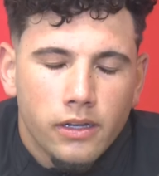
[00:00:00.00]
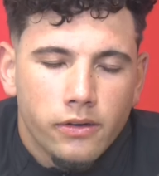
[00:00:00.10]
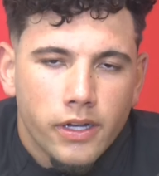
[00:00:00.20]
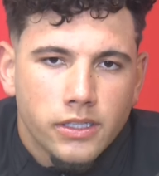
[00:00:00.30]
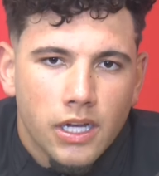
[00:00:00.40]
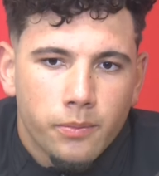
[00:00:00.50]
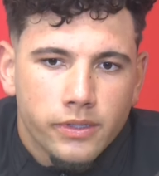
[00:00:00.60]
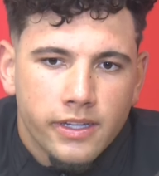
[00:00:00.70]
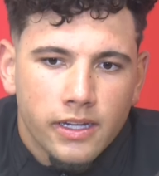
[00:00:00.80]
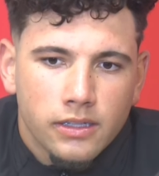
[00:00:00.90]
did a great job
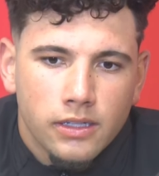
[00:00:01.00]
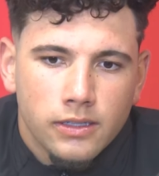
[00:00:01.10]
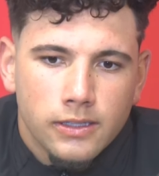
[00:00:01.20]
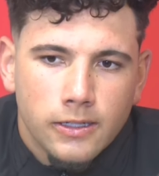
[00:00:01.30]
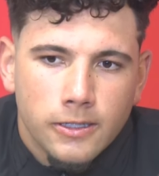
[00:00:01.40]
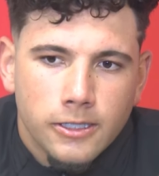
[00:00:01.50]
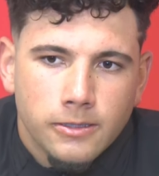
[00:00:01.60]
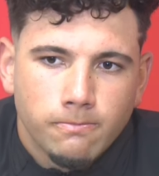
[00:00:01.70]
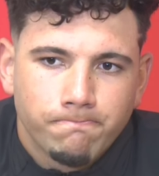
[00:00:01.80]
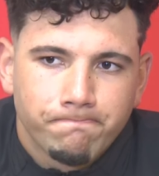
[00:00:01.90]
protecting.
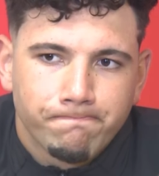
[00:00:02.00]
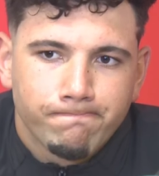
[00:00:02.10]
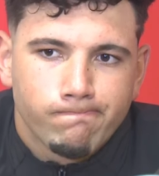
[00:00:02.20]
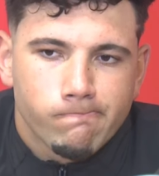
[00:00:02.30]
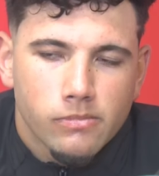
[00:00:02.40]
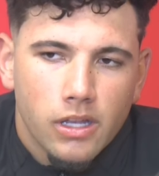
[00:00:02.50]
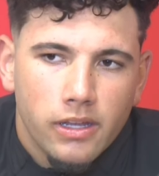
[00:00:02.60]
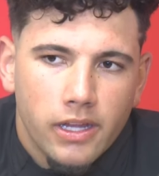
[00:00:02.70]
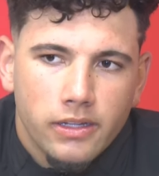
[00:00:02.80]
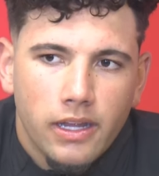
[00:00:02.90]

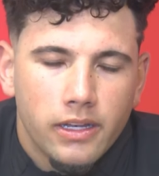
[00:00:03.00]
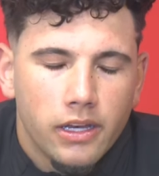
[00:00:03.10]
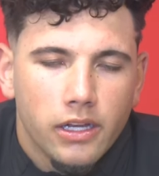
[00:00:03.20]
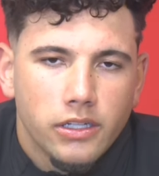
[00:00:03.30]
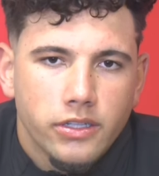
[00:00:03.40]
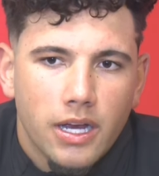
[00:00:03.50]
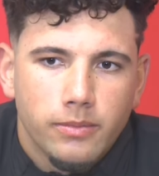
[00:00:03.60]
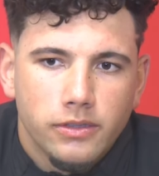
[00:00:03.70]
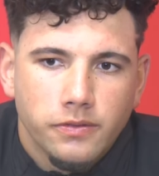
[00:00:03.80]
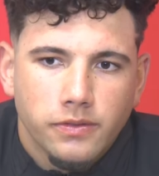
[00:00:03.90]
They did a good
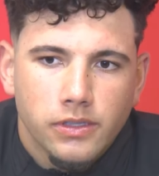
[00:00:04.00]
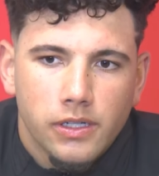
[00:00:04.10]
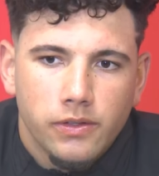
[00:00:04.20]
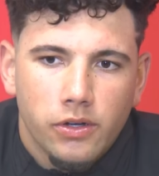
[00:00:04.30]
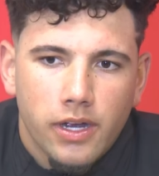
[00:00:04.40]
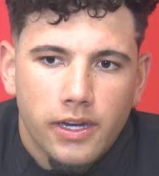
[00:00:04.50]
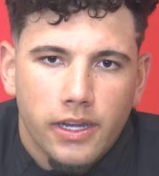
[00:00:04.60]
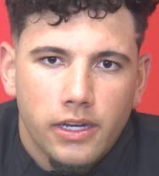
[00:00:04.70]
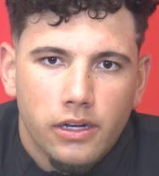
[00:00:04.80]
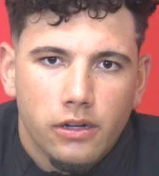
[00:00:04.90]
job of you know, kind
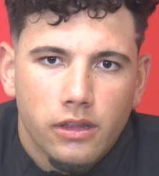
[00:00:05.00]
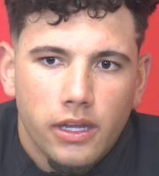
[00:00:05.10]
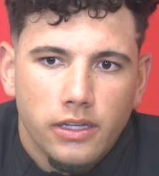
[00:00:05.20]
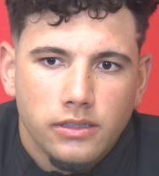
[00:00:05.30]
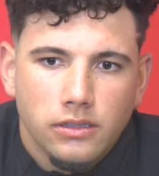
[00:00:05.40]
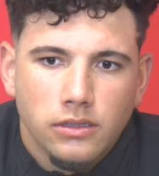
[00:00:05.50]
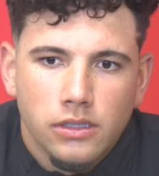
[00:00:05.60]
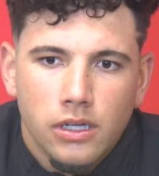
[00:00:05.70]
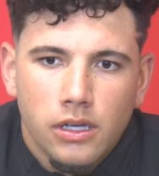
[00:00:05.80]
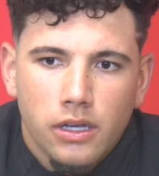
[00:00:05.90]
of getting under things and
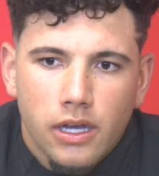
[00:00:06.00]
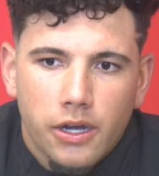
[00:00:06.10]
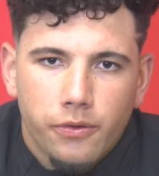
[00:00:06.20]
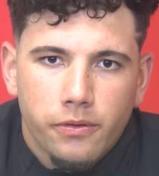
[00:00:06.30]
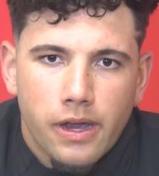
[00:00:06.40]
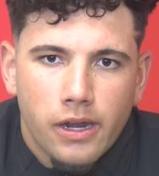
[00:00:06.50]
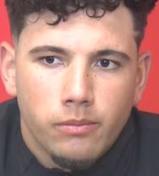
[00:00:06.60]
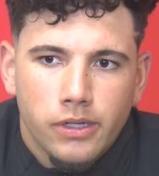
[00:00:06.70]
kind of rerouting.